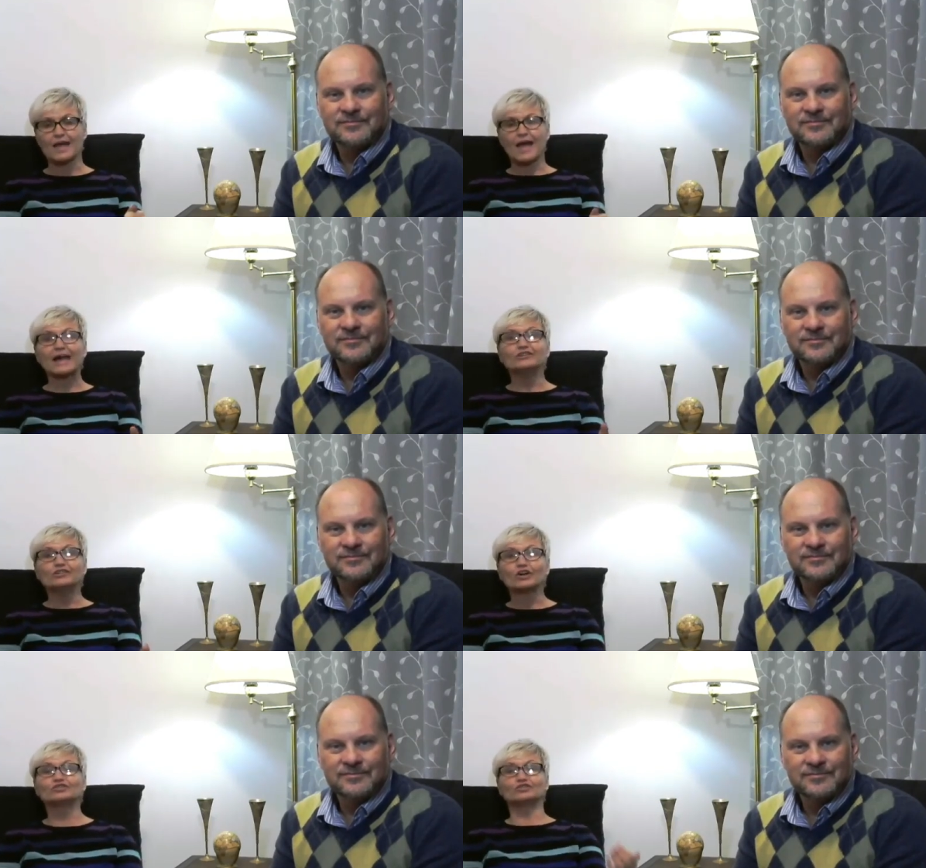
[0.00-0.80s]
Speaker 1: and
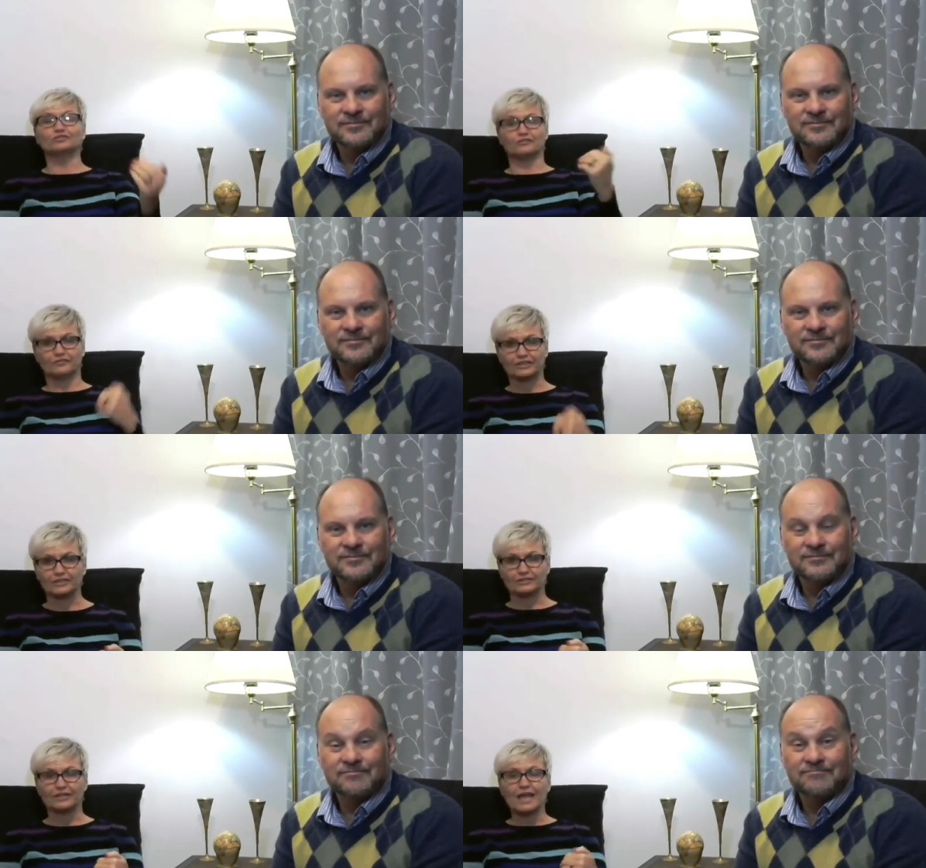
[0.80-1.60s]
not to
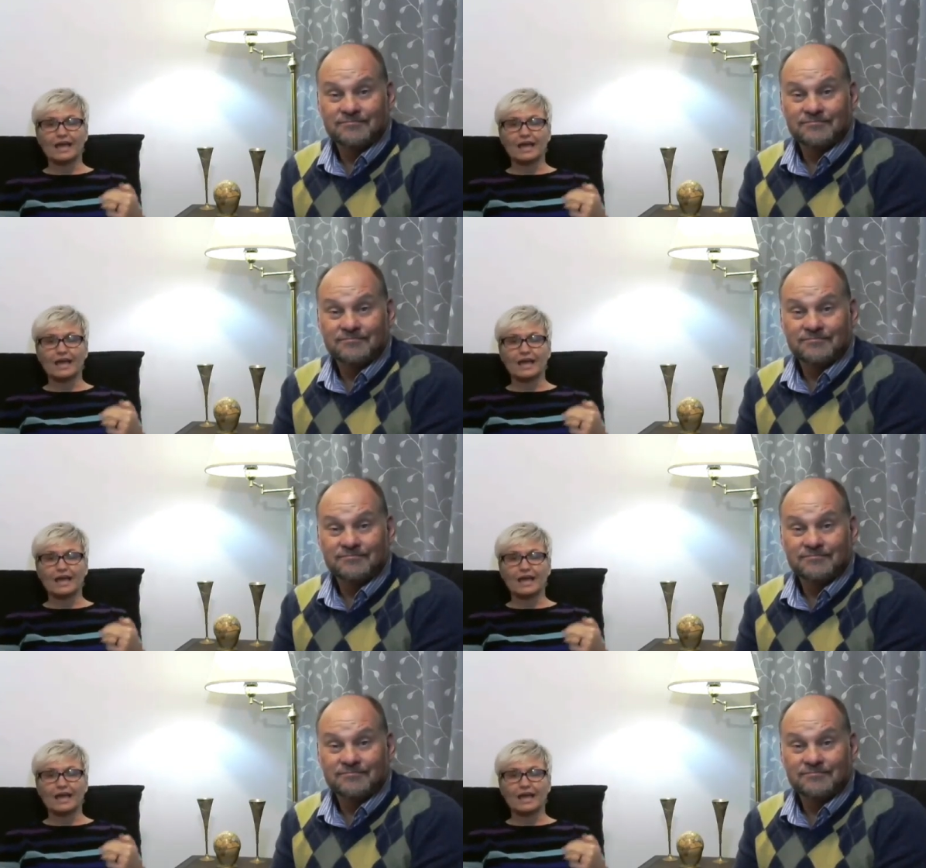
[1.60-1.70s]
feel